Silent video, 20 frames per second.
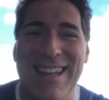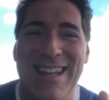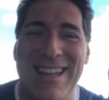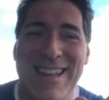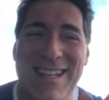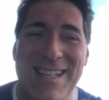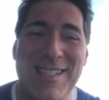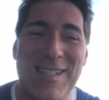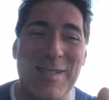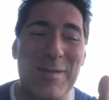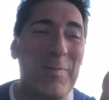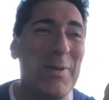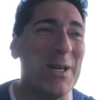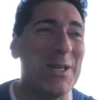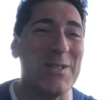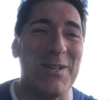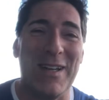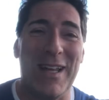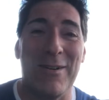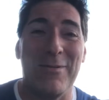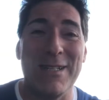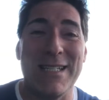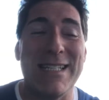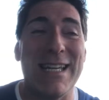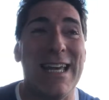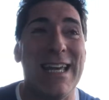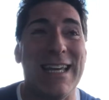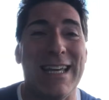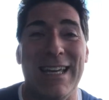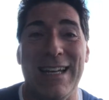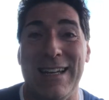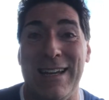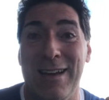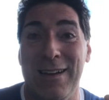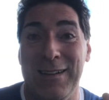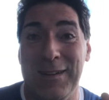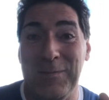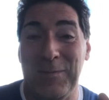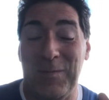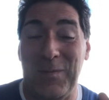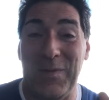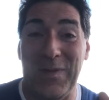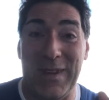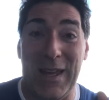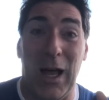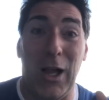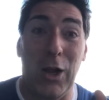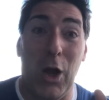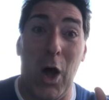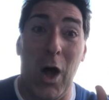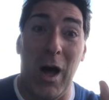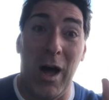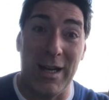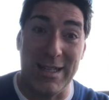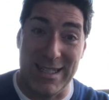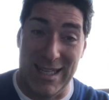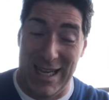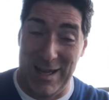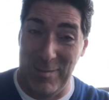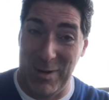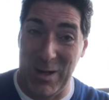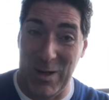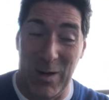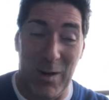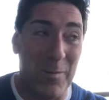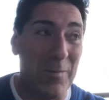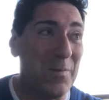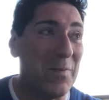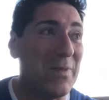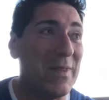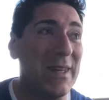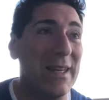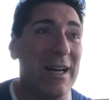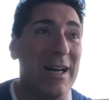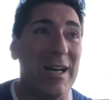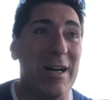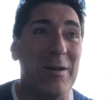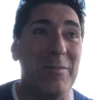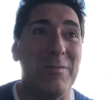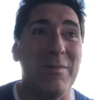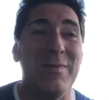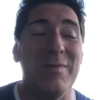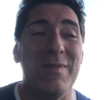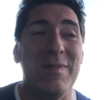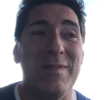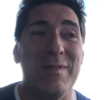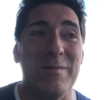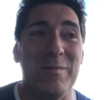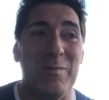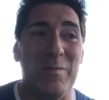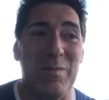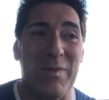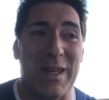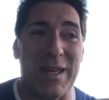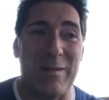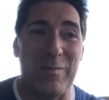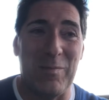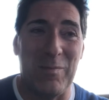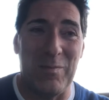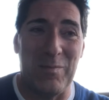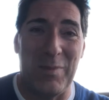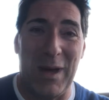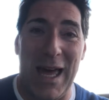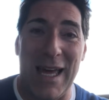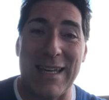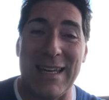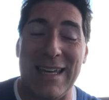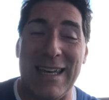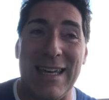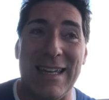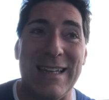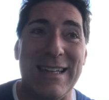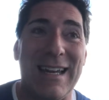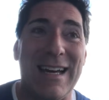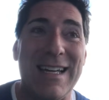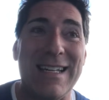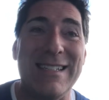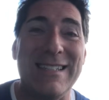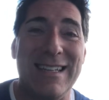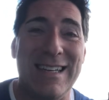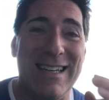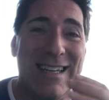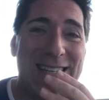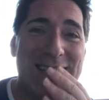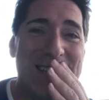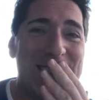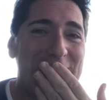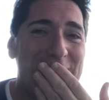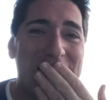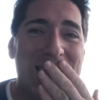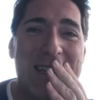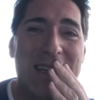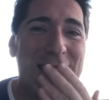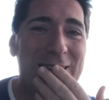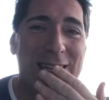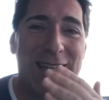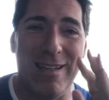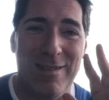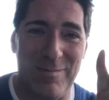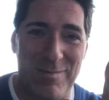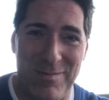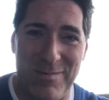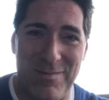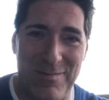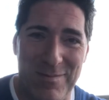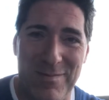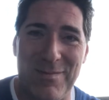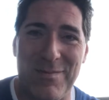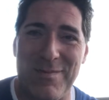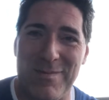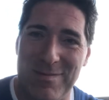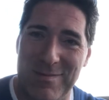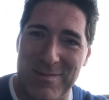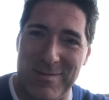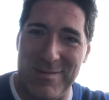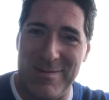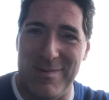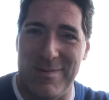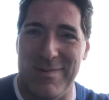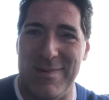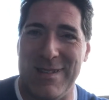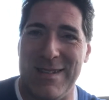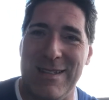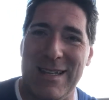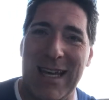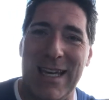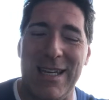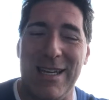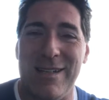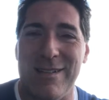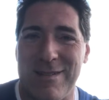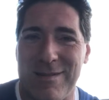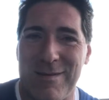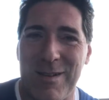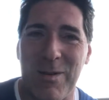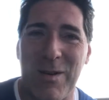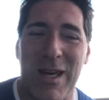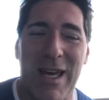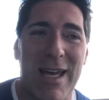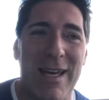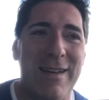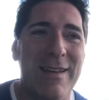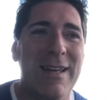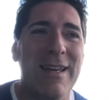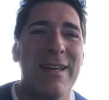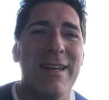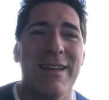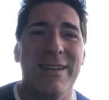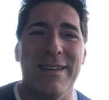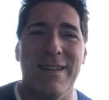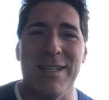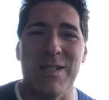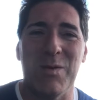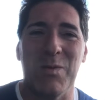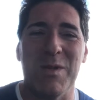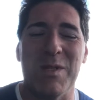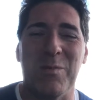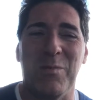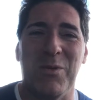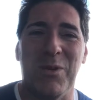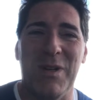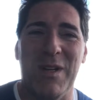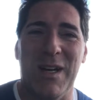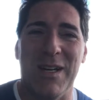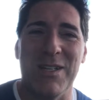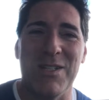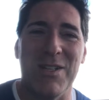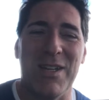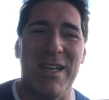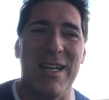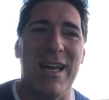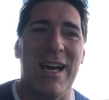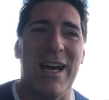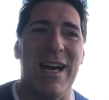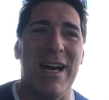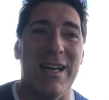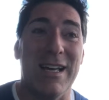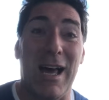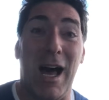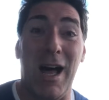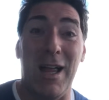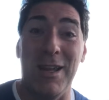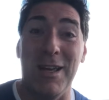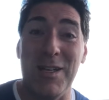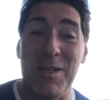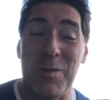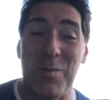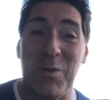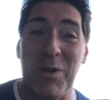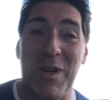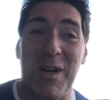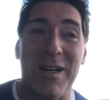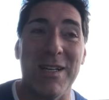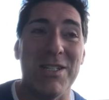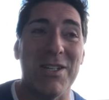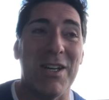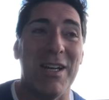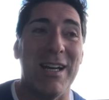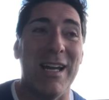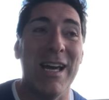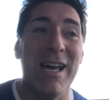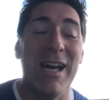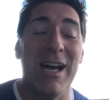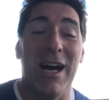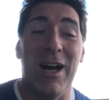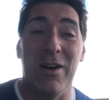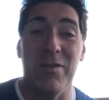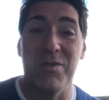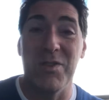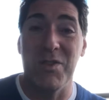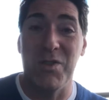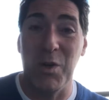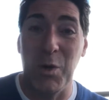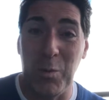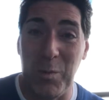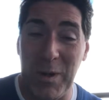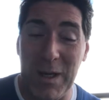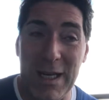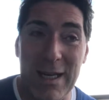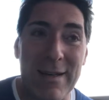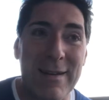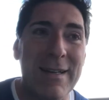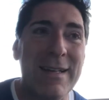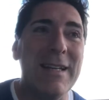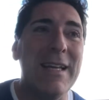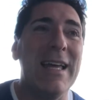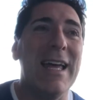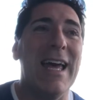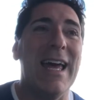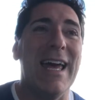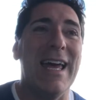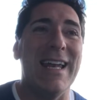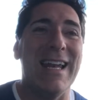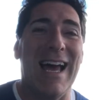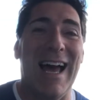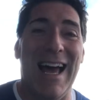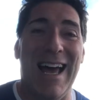This is a picture that was taken a long time ago, like back in 1980s, okay? This was a production, a college production of Snoopy, and